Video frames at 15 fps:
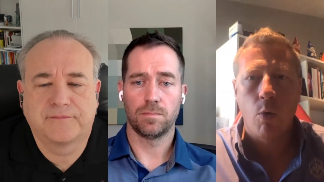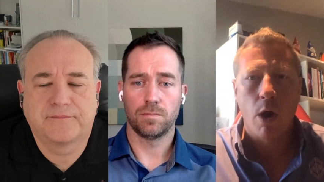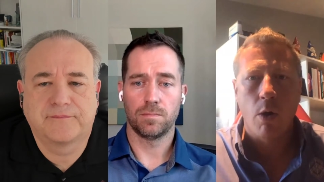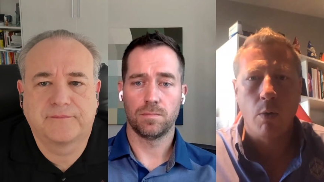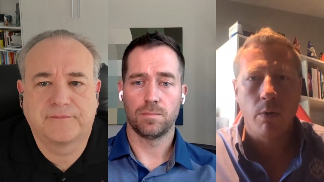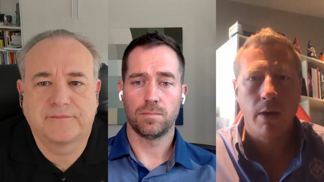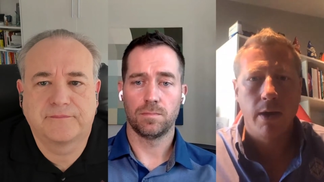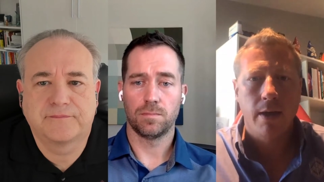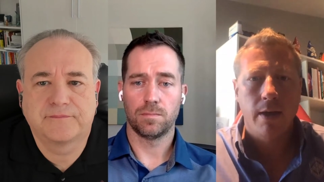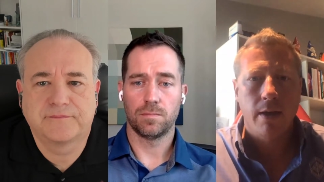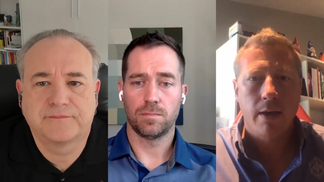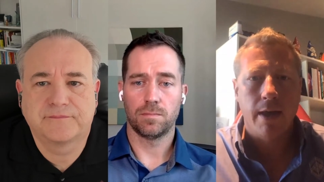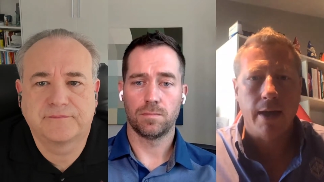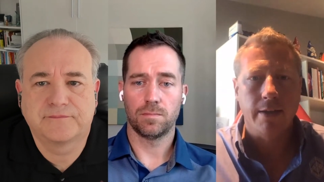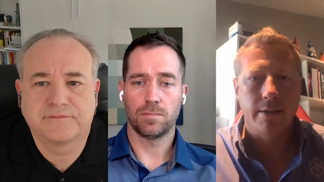Speaker 1: a
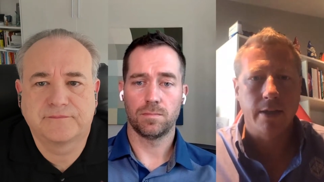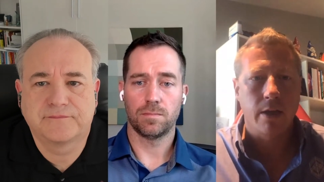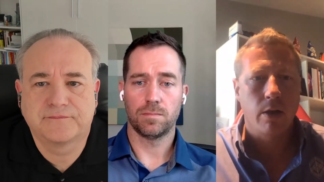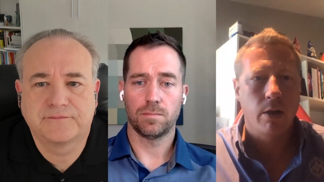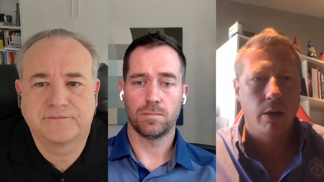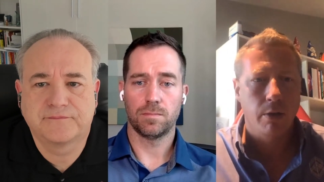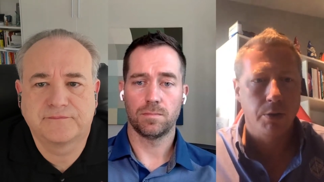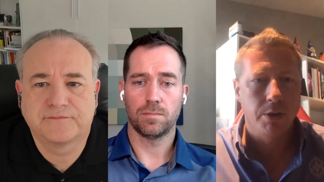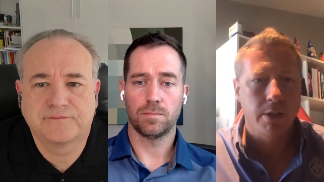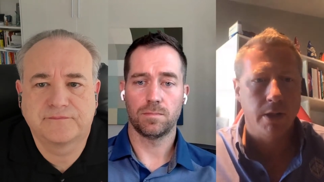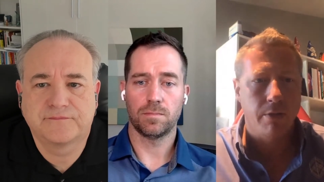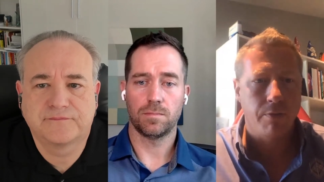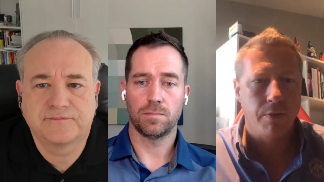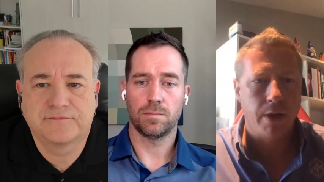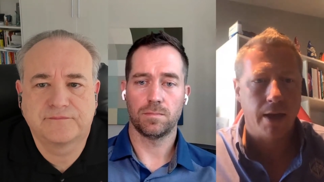quote that is
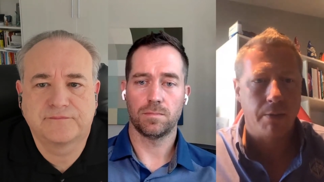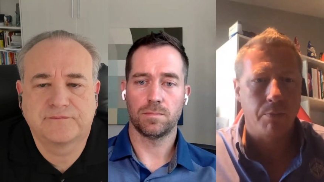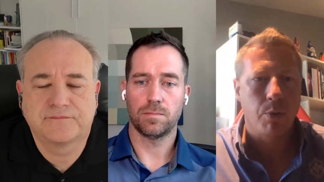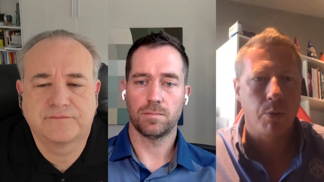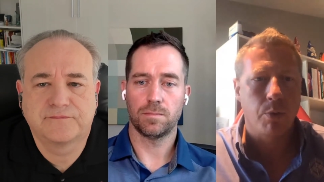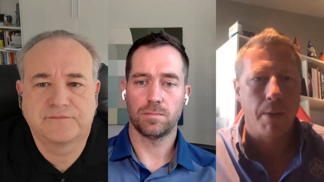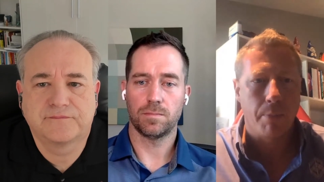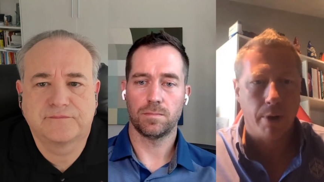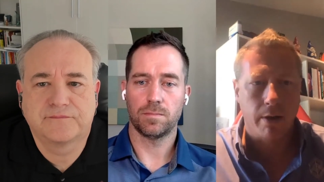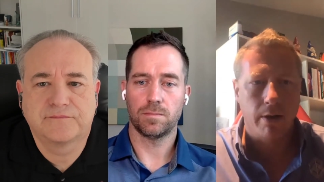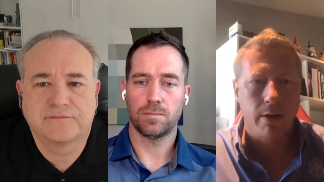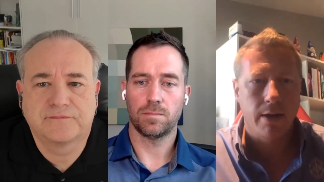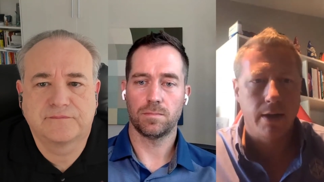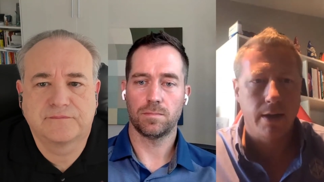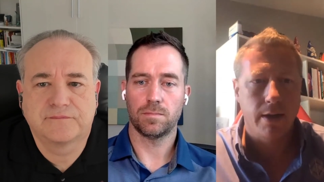inclusive and
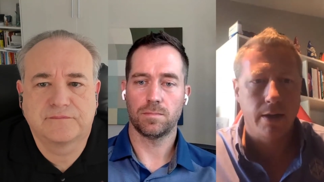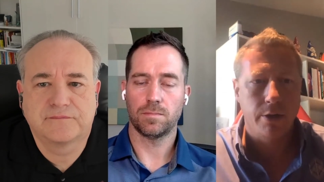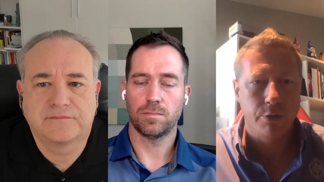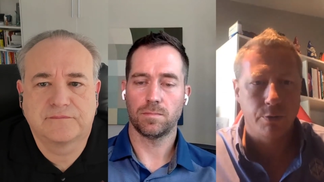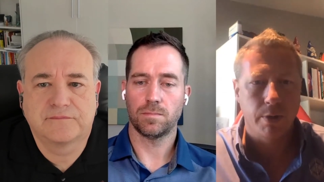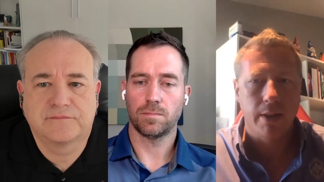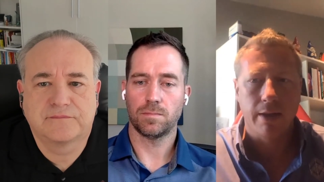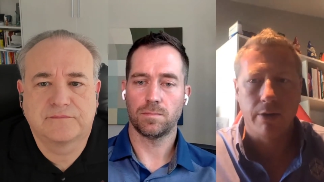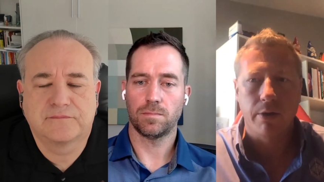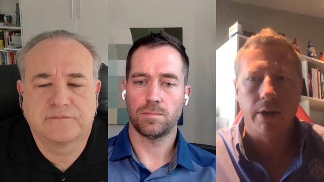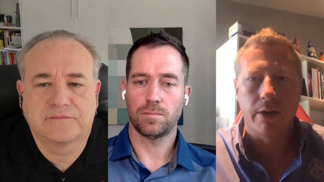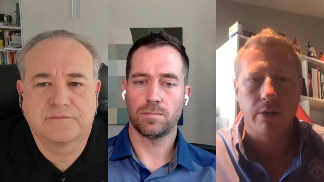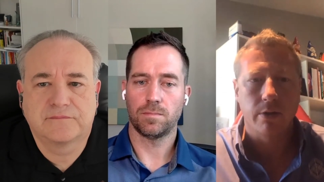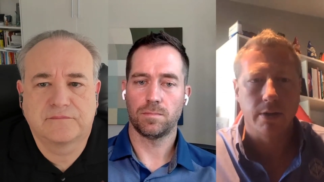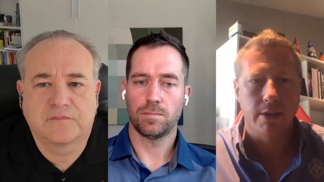proper is
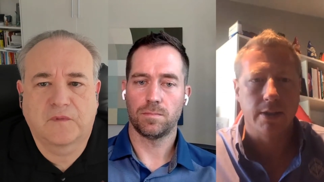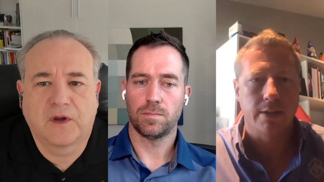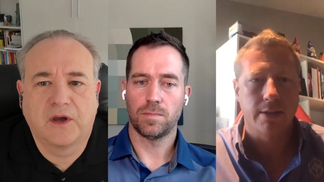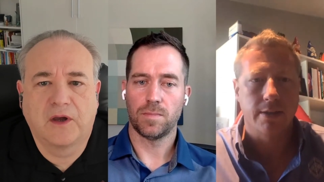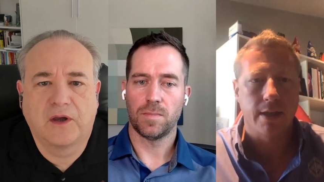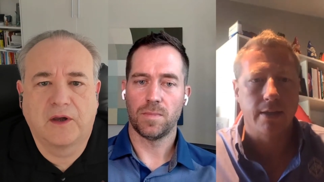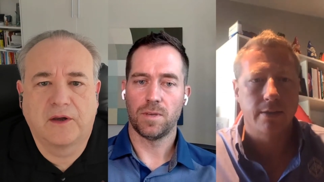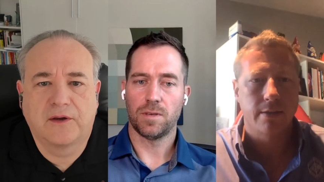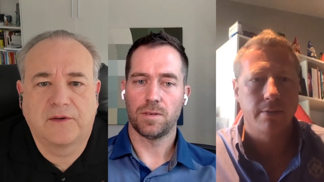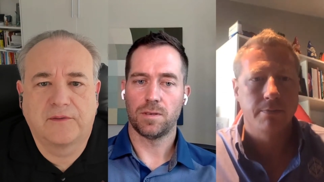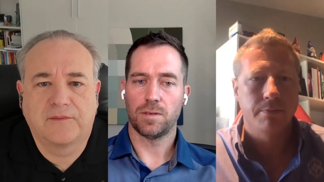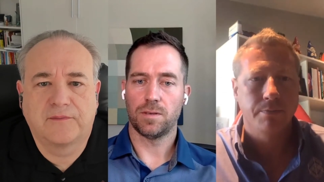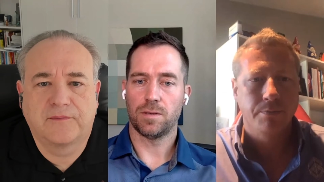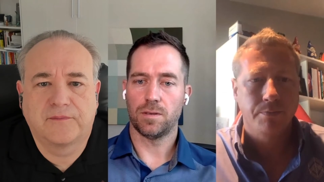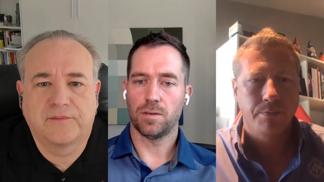really critical to
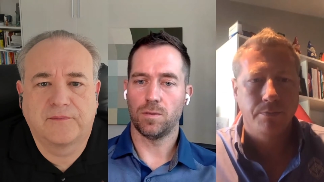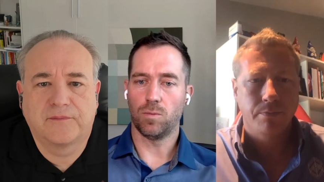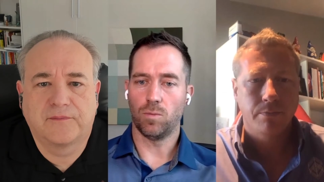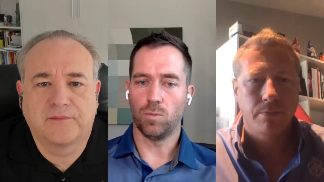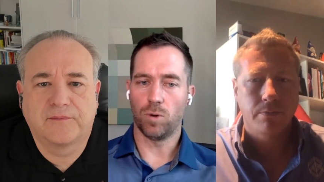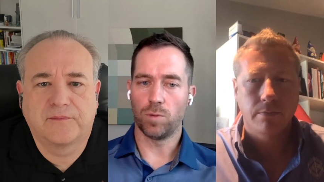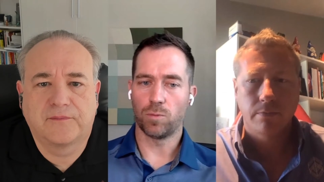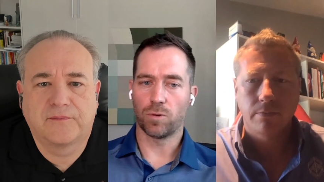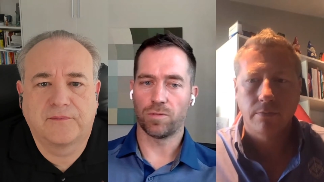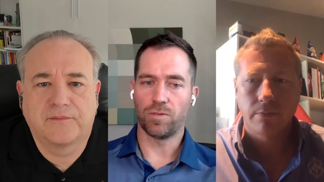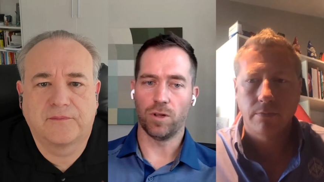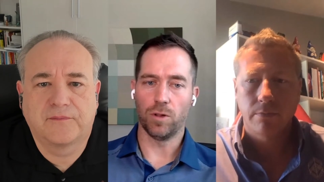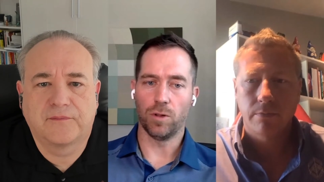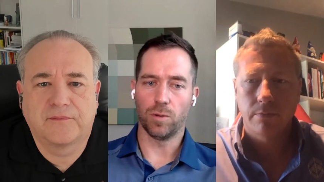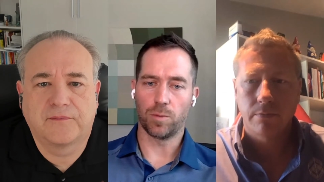success.
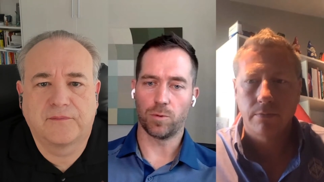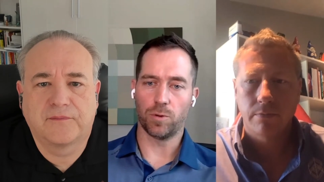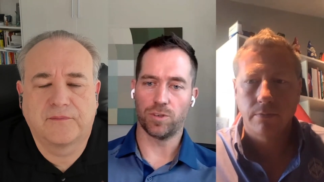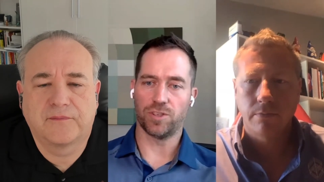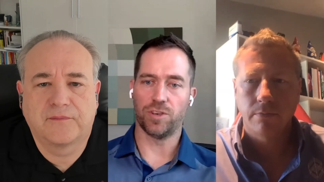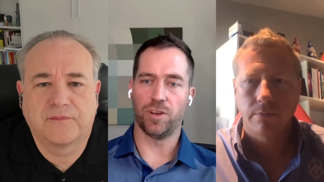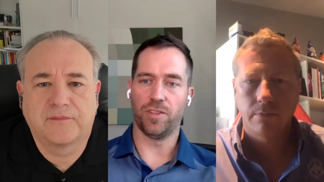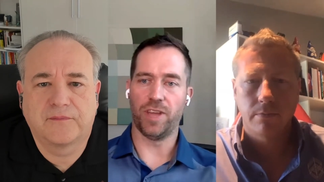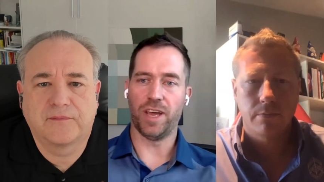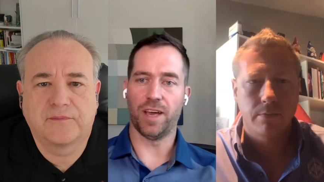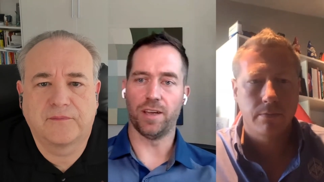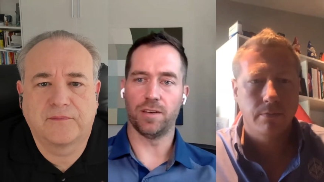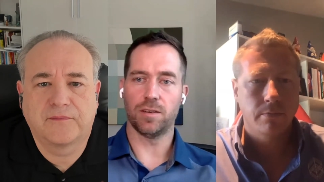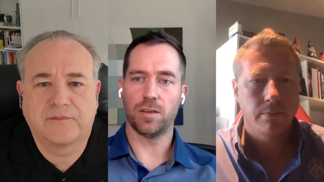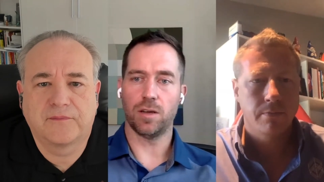
Speaker 2: One more follow-up
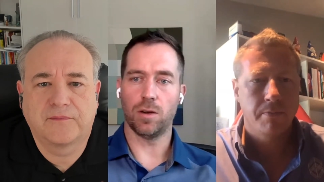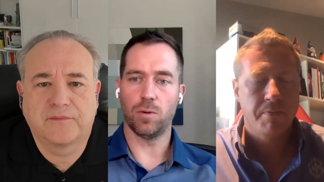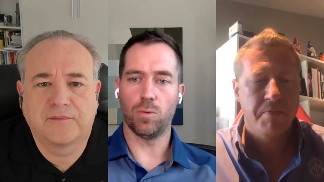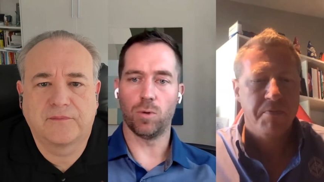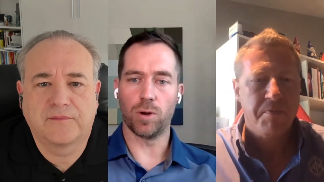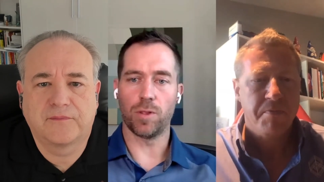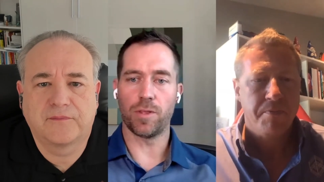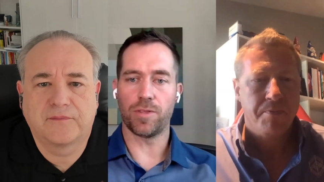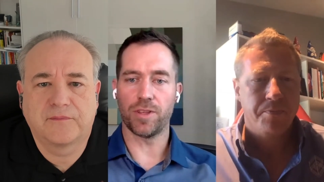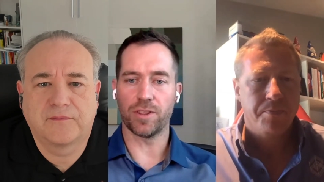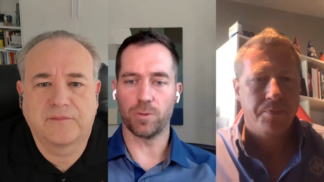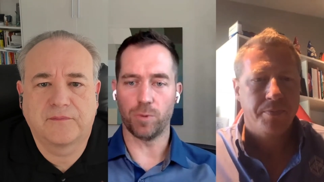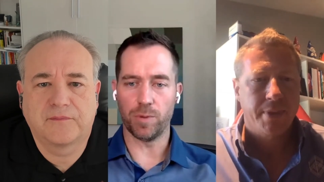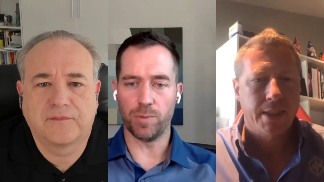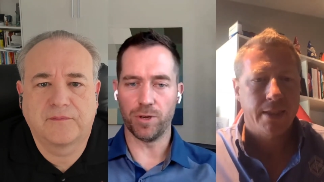question on that.
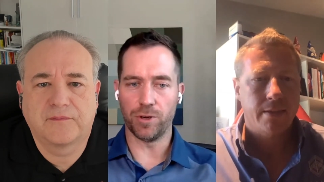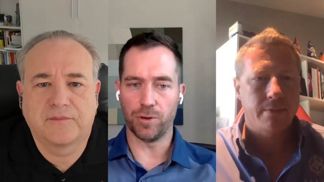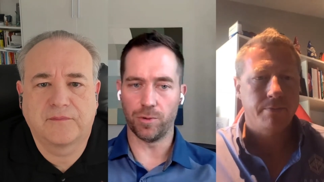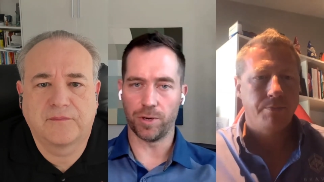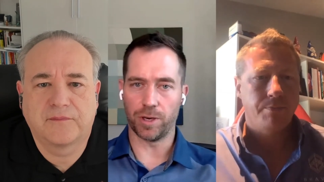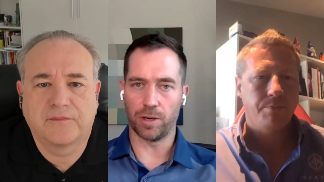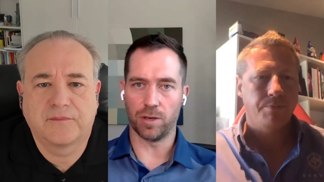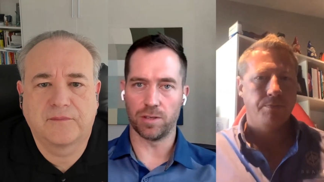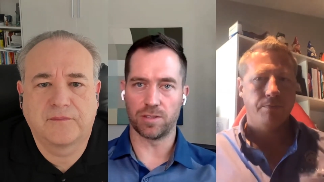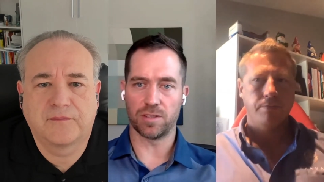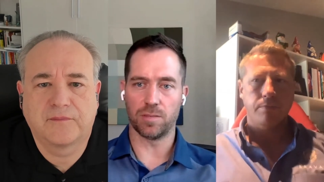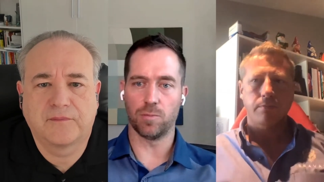One of the things that we've been doing